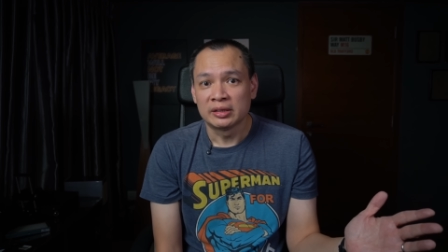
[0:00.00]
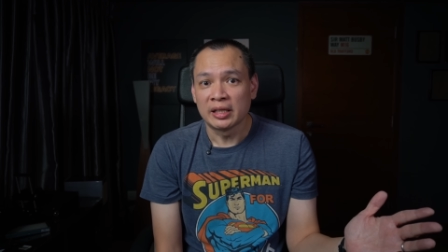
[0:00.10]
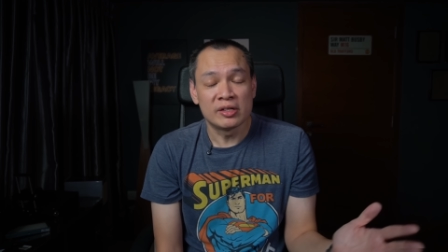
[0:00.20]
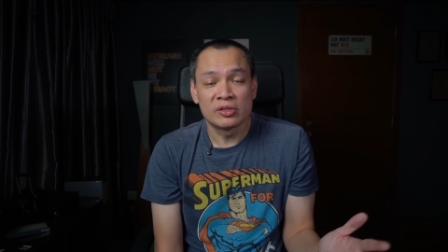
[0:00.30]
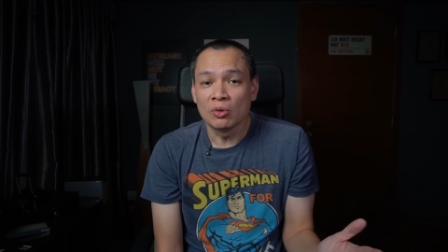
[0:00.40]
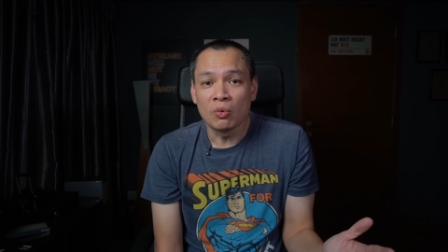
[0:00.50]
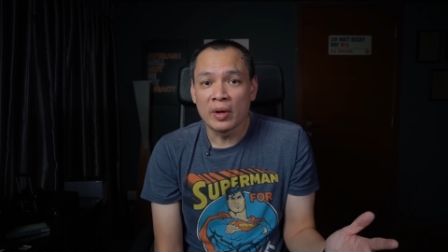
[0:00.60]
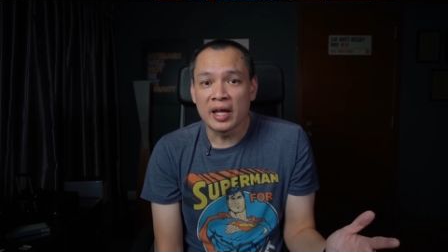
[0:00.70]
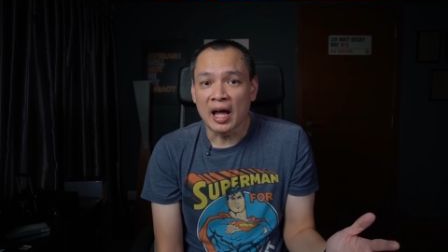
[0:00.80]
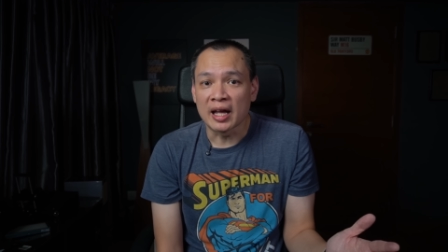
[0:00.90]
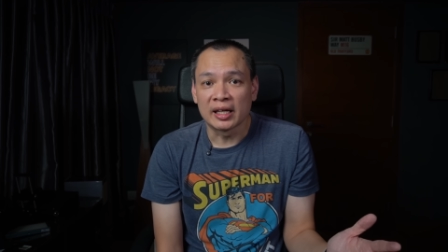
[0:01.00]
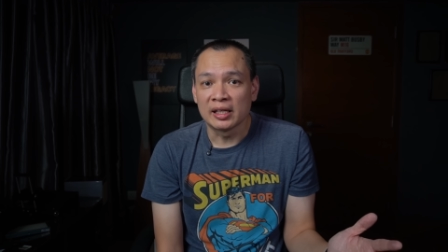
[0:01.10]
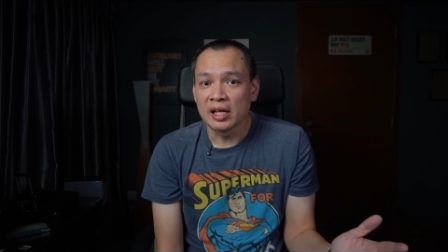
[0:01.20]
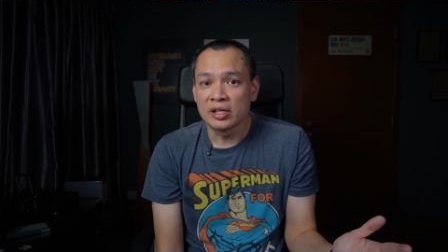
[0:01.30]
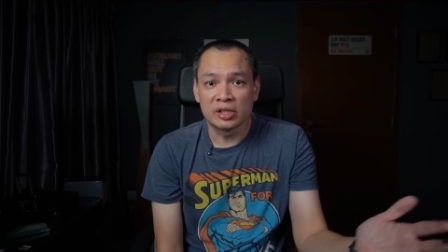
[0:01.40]
there is no way I
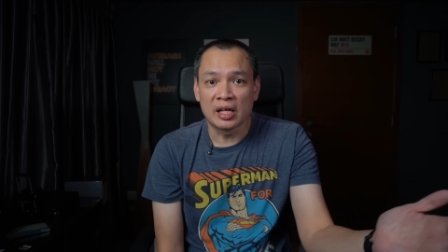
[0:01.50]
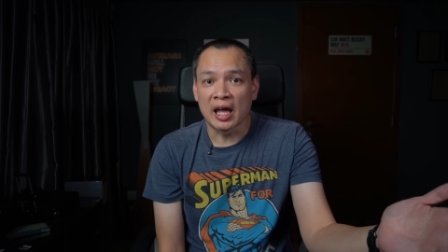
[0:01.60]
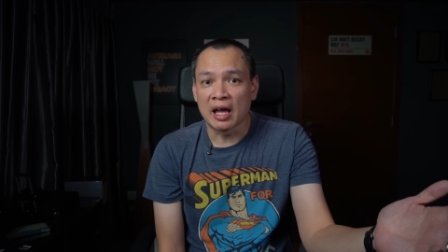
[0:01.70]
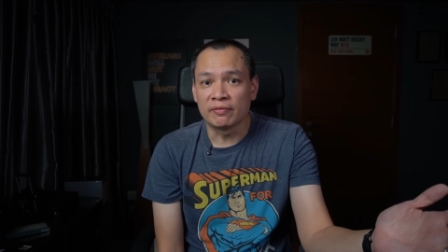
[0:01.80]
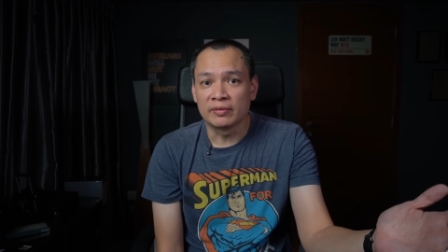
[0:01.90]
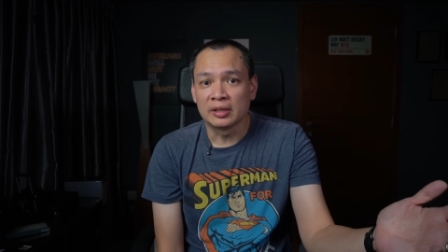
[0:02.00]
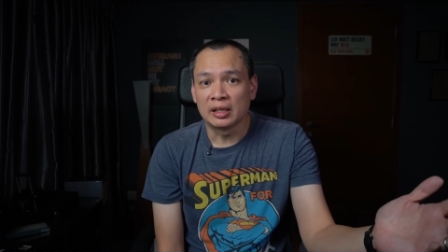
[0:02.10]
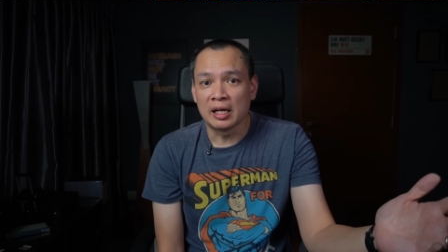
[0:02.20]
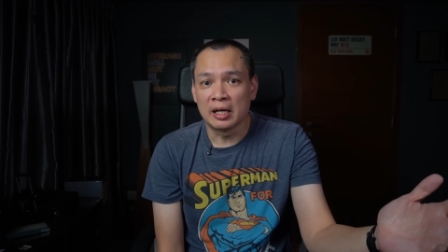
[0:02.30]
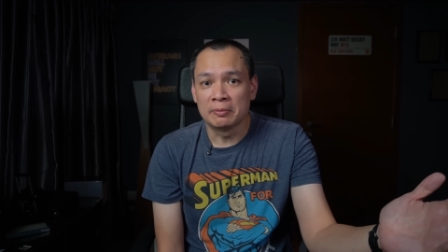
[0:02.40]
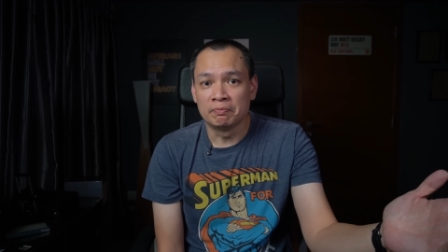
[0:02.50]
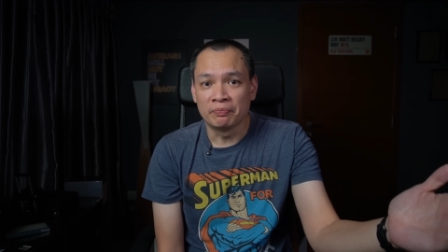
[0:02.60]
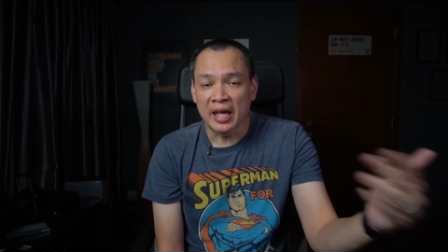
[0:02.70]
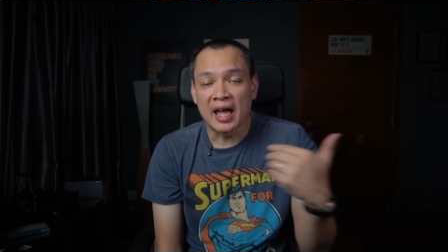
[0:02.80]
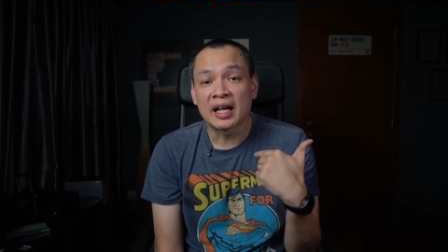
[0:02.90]
can actually have
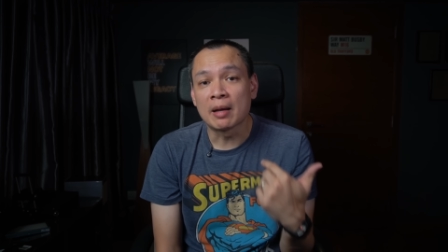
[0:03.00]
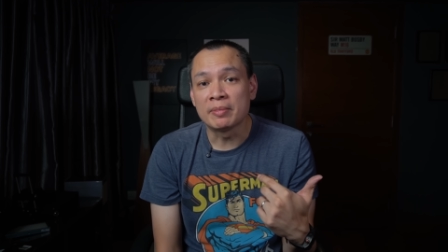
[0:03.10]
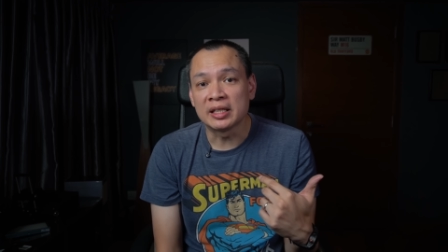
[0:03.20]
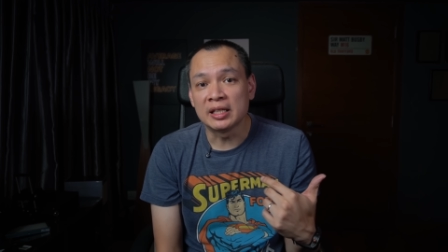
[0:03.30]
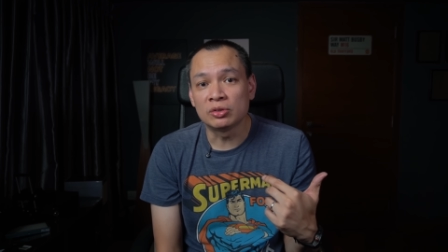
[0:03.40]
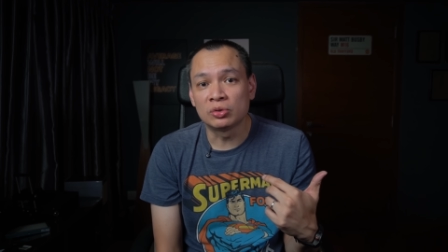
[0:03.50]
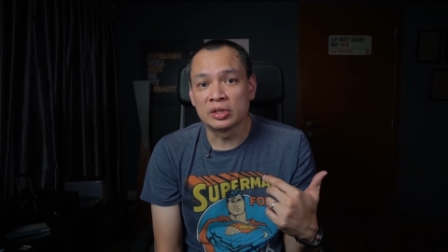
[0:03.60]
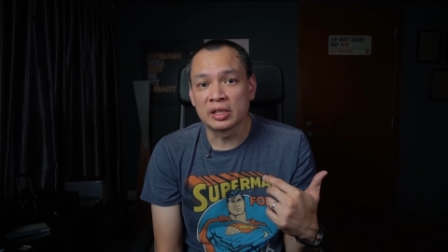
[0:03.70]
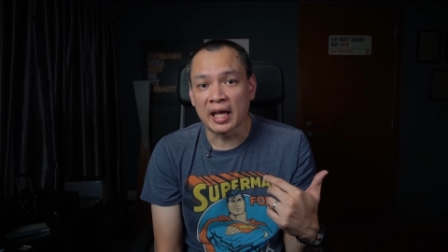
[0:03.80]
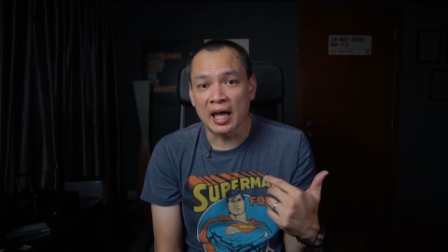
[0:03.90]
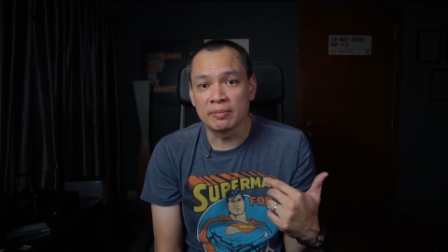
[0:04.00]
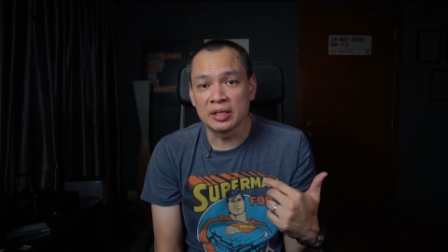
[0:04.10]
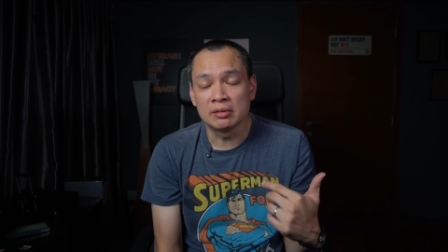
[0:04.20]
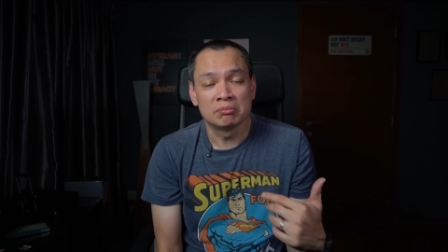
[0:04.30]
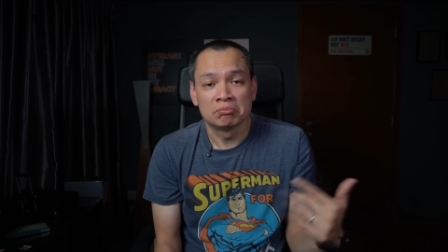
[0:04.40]
um, air coming into the
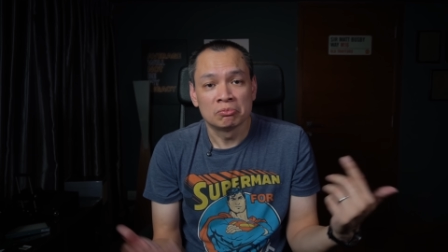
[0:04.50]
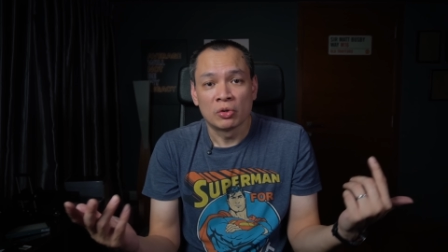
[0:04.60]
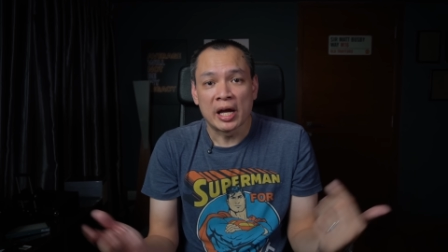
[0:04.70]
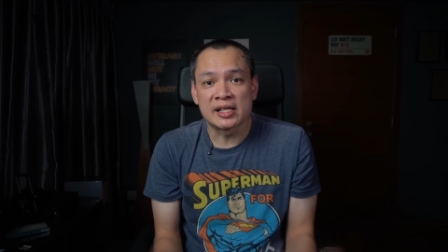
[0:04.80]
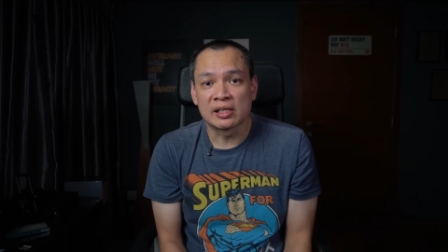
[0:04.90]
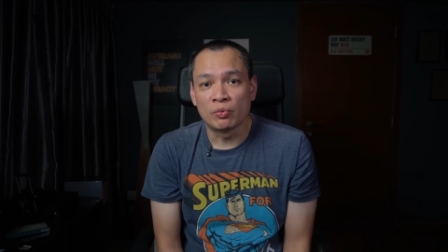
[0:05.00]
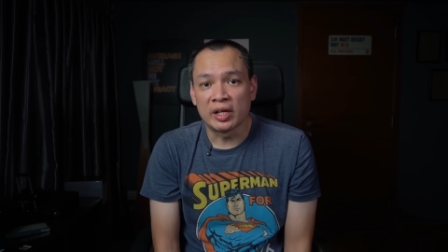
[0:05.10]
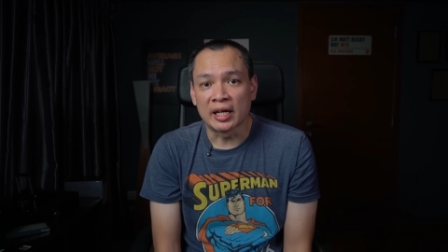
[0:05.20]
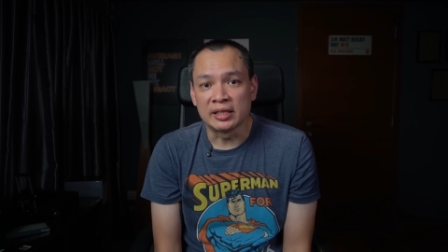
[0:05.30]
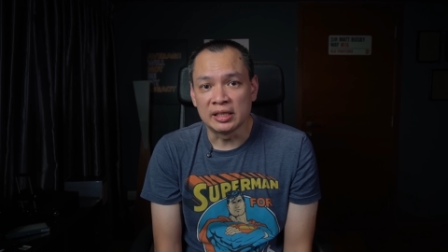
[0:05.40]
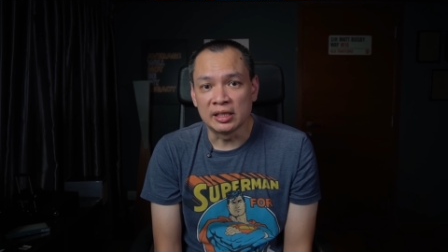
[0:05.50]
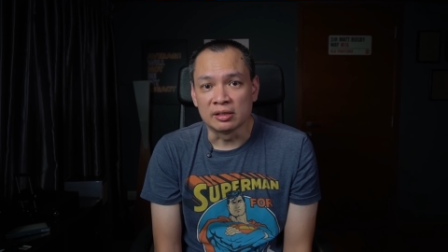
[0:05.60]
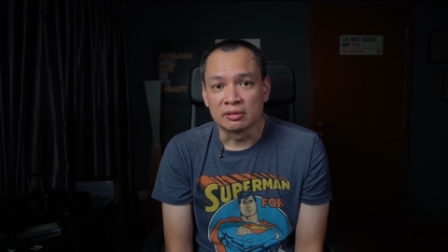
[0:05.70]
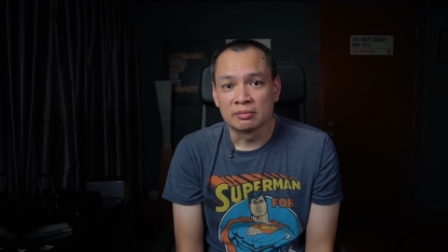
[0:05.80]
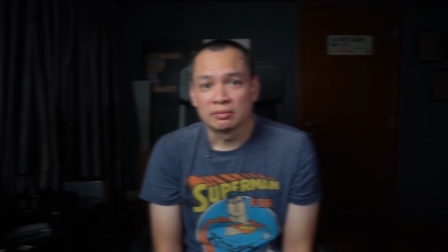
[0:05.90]
cabin as and when I need it.